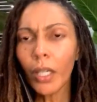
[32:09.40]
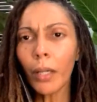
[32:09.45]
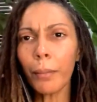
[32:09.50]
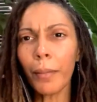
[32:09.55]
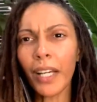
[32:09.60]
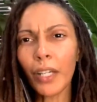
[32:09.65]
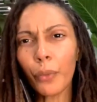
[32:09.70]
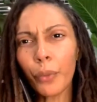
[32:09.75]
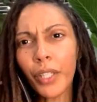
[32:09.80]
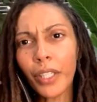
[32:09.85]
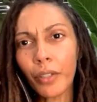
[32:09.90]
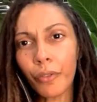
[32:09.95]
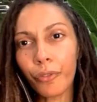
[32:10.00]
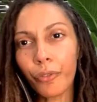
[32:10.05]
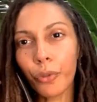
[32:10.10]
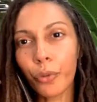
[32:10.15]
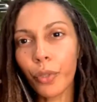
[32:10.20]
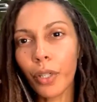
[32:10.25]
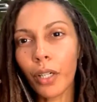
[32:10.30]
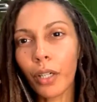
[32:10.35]
by Queen
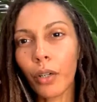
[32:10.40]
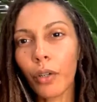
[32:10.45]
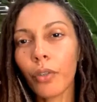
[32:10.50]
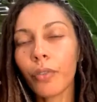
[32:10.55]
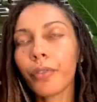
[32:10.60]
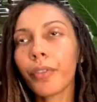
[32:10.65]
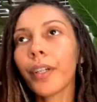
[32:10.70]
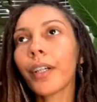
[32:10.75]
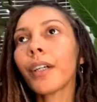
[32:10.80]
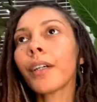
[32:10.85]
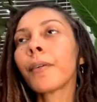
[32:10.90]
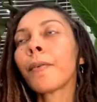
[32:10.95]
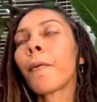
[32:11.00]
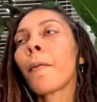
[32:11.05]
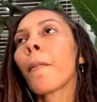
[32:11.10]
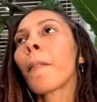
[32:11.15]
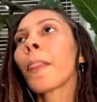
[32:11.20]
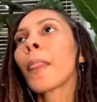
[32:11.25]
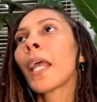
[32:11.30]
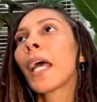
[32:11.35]
Afua over.
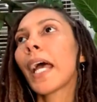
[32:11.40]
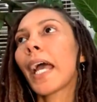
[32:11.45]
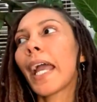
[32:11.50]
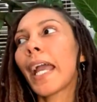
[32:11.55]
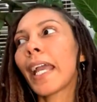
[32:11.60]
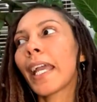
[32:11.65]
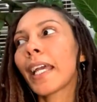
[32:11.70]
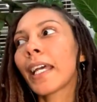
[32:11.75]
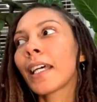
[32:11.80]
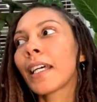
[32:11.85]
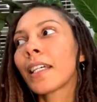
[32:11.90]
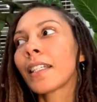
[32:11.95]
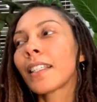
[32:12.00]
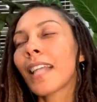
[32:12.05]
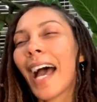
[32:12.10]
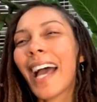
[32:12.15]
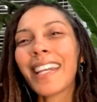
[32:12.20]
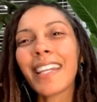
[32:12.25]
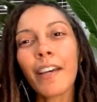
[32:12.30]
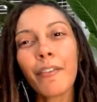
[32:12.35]
And
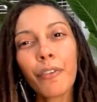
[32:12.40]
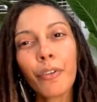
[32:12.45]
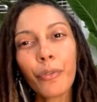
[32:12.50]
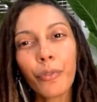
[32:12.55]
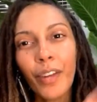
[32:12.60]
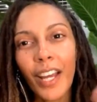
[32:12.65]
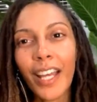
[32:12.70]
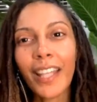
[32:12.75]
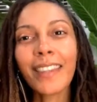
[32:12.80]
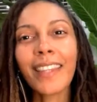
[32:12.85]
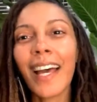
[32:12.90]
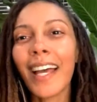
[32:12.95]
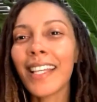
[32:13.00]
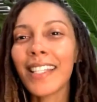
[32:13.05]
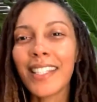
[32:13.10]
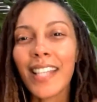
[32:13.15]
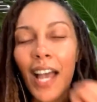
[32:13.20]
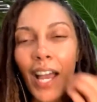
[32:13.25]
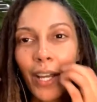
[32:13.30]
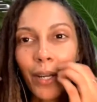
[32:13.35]
I never read that
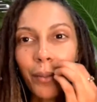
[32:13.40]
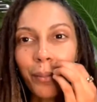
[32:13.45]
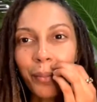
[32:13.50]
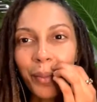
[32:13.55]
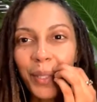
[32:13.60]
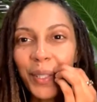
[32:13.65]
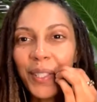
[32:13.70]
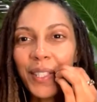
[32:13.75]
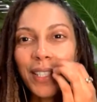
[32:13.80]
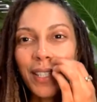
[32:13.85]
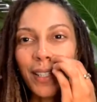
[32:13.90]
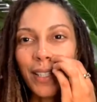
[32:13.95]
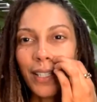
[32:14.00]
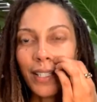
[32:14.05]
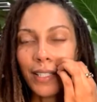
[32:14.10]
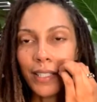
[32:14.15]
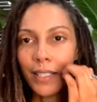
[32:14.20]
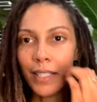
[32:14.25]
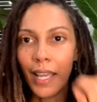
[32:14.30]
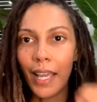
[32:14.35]
entire book to
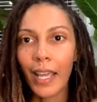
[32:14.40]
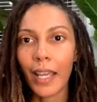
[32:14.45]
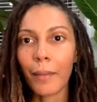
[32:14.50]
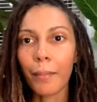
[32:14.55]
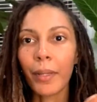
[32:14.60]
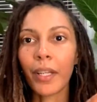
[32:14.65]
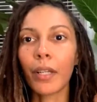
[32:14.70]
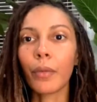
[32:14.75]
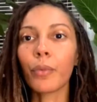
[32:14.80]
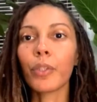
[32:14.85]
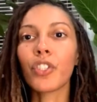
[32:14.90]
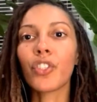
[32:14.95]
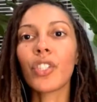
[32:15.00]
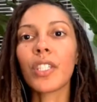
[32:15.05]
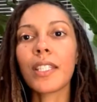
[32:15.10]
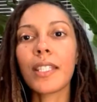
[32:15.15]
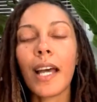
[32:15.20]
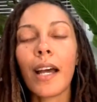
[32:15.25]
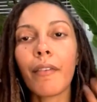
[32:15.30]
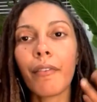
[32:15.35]
this day, but it was
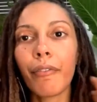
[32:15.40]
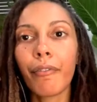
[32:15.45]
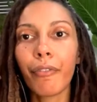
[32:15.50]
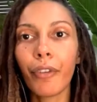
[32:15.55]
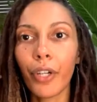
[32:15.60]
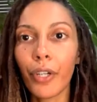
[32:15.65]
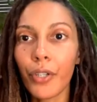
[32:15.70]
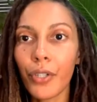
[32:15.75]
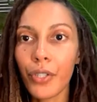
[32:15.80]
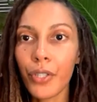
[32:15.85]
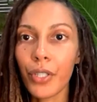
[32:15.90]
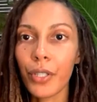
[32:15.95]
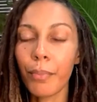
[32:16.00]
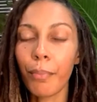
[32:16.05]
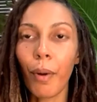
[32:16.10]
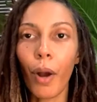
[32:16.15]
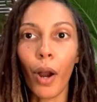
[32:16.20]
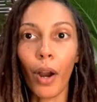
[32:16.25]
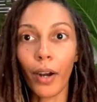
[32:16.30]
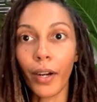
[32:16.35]
just that first
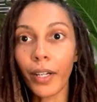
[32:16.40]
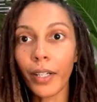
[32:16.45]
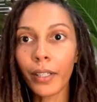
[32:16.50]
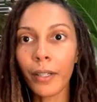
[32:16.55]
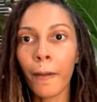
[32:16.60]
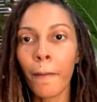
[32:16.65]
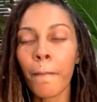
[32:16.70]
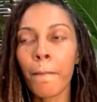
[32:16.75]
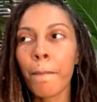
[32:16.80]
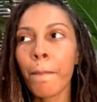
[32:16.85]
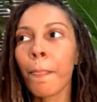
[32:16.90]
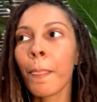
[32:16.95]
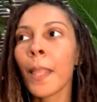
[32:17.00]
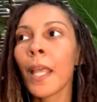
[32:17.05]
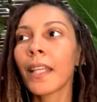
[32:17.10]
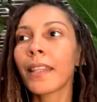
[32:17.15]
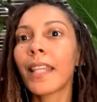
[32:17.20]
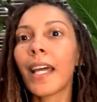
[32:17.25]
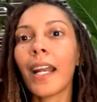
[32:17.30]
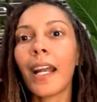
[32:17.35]
part
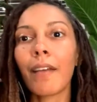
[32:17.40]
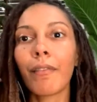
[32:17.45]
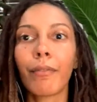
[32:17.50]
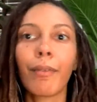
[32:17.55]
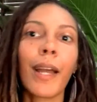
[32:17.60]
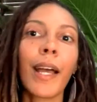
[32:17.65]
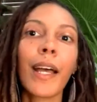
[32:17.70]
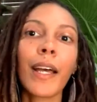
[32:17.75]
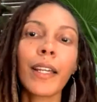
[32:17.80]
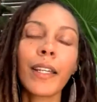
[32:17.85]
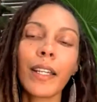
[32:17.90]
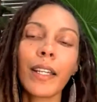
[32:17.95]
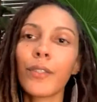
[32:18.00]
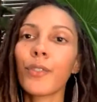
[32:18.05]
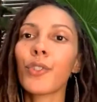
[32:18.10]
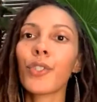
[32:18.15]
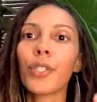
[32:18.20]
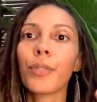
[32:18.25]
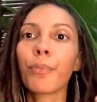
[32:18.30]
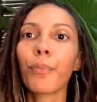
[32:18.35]
that I read and
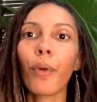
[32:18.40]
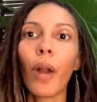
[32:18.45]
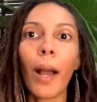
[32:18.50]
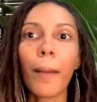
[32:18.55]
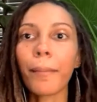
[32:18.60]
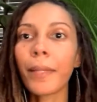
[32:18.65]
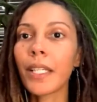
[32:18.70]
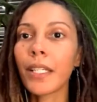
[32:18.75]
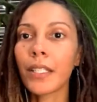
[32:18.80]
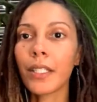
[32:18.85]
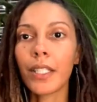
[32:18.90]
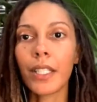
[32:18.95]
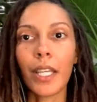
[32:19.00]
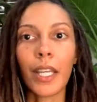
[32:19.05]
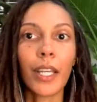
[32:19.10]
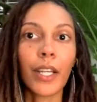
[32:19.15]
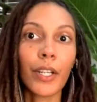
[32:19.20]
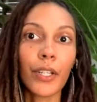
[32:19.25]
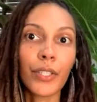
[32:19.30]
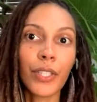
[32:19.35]
just brought me to
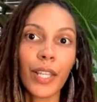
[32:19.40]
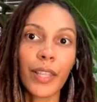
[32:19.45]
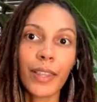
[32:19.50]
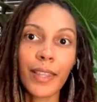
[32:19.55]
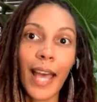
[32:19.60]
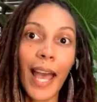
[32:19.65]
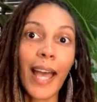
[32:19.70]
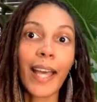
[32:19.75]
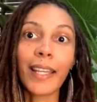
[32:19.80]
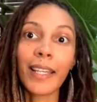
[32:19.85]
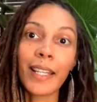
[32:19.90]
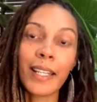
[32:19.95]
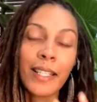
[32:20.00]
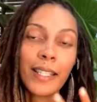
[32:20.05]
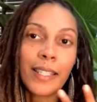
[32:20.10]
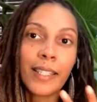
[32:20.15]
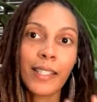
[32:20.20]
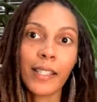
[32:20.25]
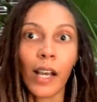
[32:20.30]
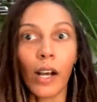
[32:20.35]
tears. And that in
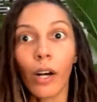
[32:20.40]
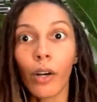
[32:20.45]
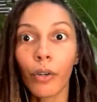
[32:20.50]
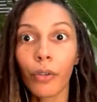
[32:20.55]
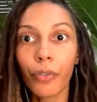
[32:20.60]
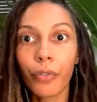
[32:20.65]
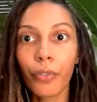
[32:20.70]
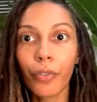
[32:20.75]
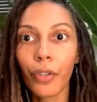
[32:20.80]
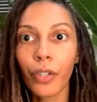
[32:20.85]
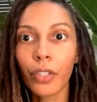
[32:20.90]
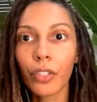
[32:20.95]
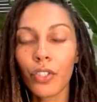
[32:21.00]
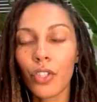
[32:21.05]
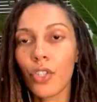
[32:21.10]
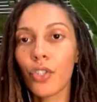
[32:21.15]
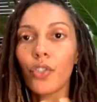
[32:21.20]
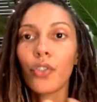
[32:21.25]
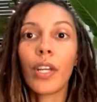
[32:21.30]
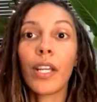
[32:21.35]
itself
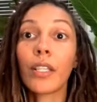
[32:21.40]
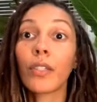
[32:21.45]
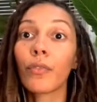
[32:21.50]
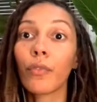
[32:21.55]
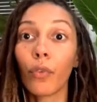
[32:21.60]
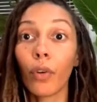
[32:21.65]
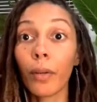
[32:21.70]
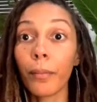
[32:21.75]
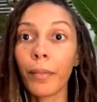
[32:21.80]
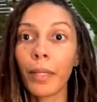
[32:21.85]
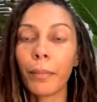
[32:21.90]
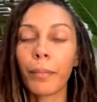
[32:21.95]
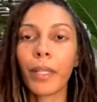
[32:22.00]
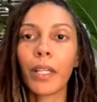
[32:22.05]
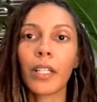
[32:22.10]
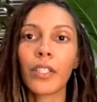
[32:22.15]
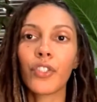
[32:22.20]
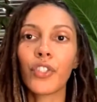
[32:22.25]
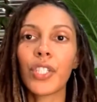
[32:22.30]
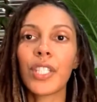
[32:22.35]
just transformed me,
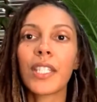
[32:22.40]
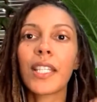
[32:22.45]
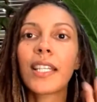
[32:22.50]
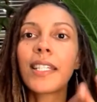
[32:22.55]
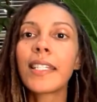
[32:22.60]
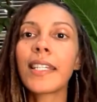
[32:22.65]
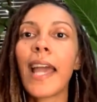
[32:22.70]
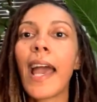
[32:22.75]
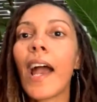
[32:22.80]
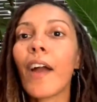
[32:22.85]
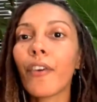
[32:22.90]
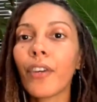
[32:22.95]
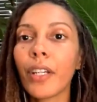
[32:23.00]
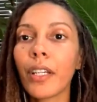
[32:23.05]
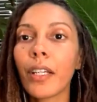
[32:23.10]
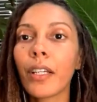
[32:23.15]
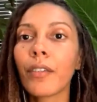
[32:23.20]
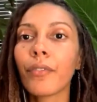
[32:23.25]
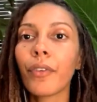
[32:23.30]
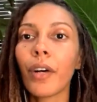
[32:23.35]
because just the
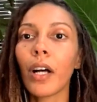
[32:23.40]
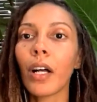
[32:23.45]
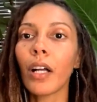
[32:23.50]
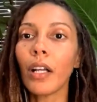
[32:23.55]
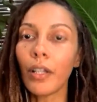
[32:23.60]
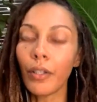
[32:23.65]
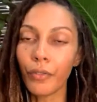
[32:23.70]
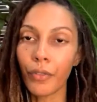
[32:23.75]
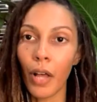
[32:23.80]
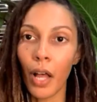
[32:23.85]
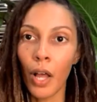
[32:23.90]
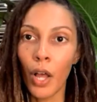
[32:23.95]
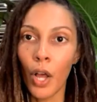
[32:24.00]
narrative of